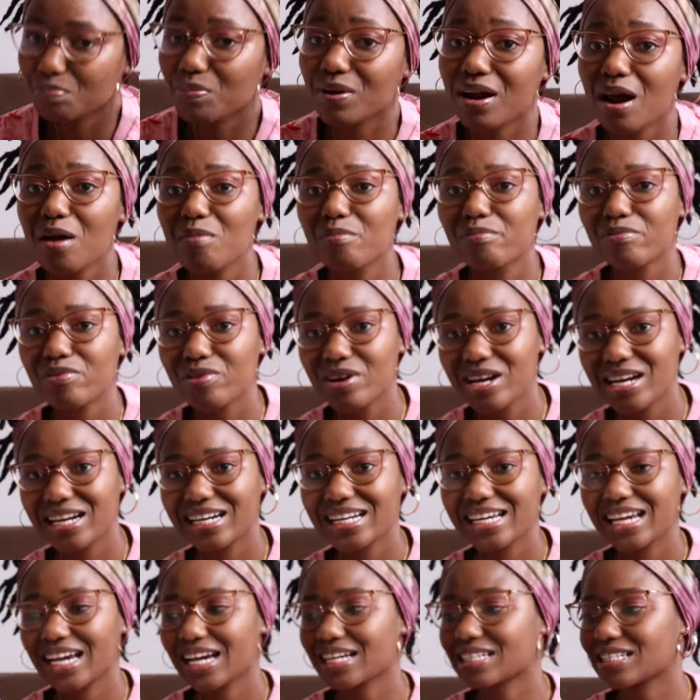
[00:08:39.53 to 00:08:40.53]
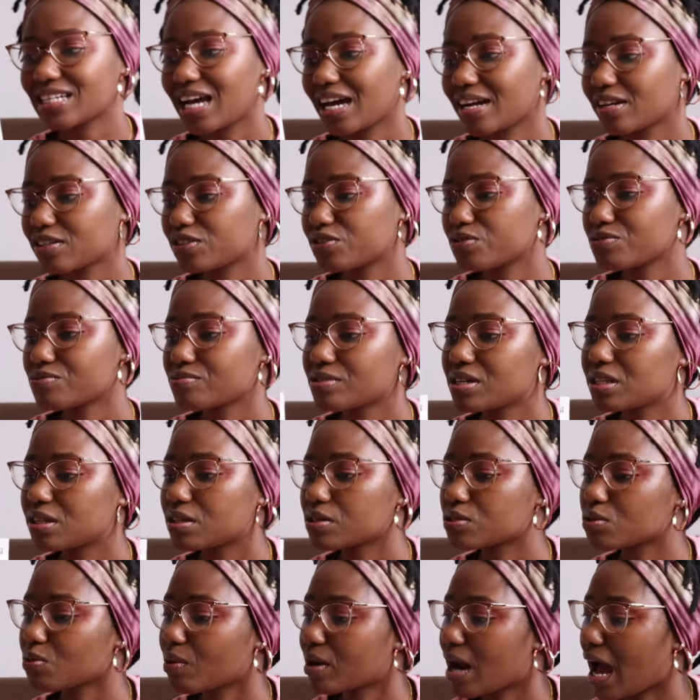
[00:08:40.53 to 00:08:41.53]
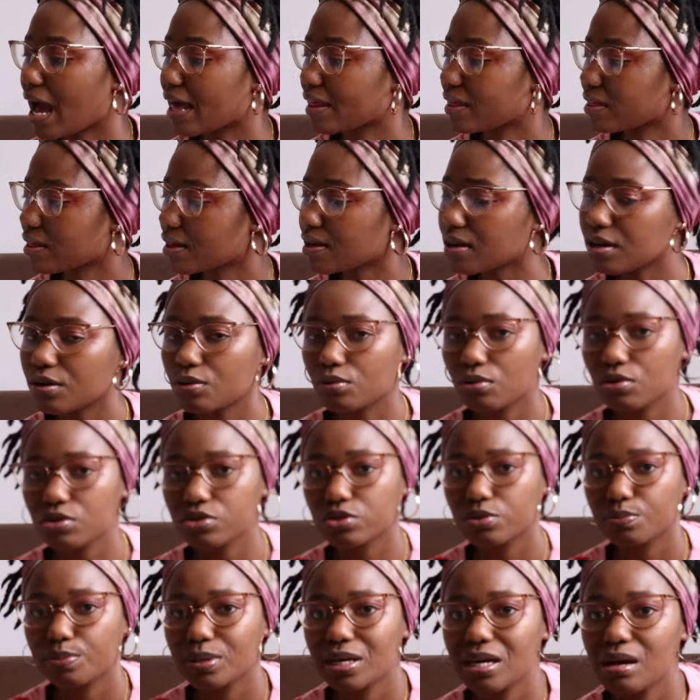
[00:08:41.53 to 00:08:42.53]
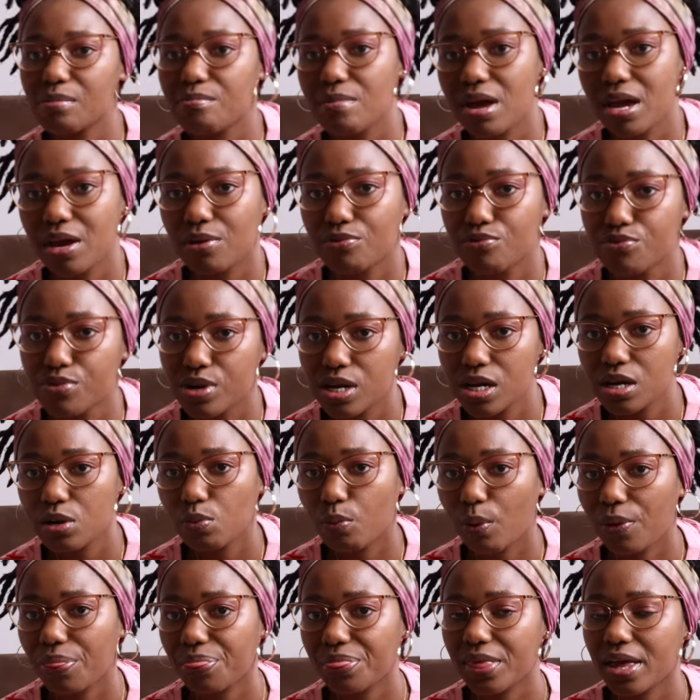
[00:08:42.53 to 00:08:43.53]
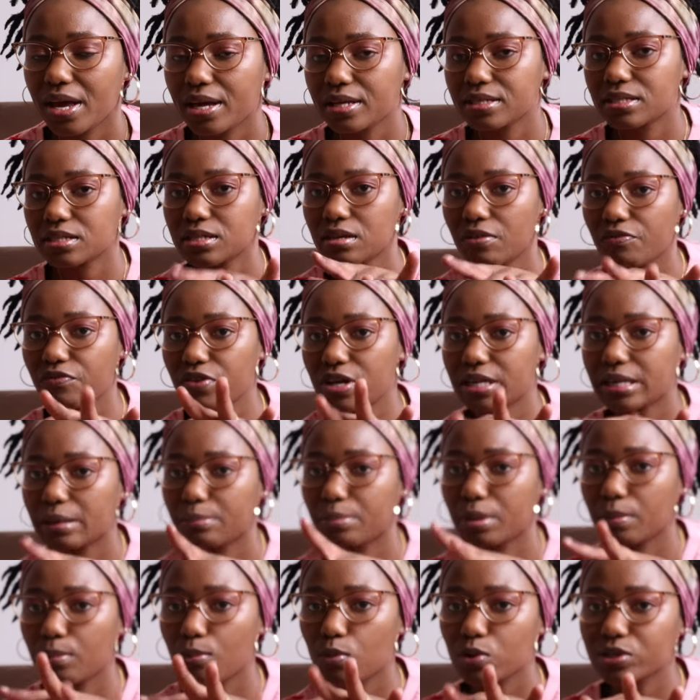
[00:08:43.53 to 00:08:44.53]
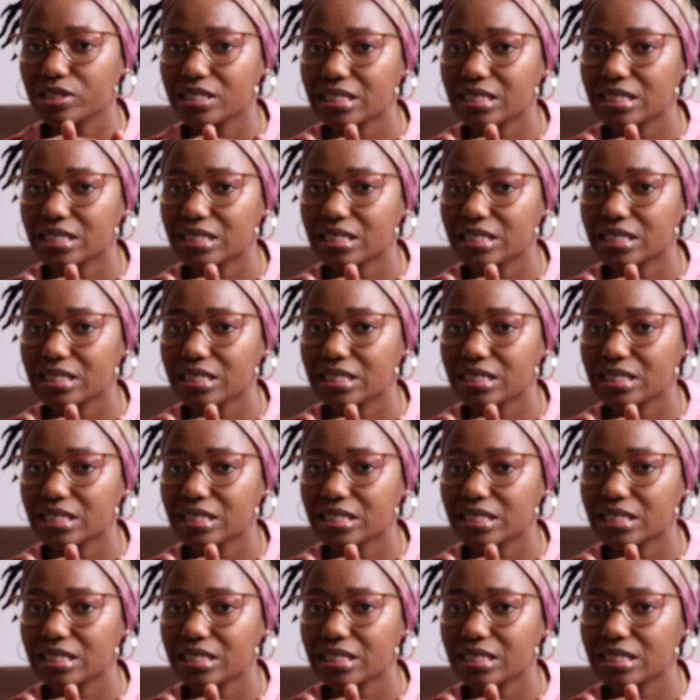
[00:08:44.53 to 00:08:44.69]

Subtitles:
But I'm really excited to read this one. I think it'll also be a May read when things feel a bit more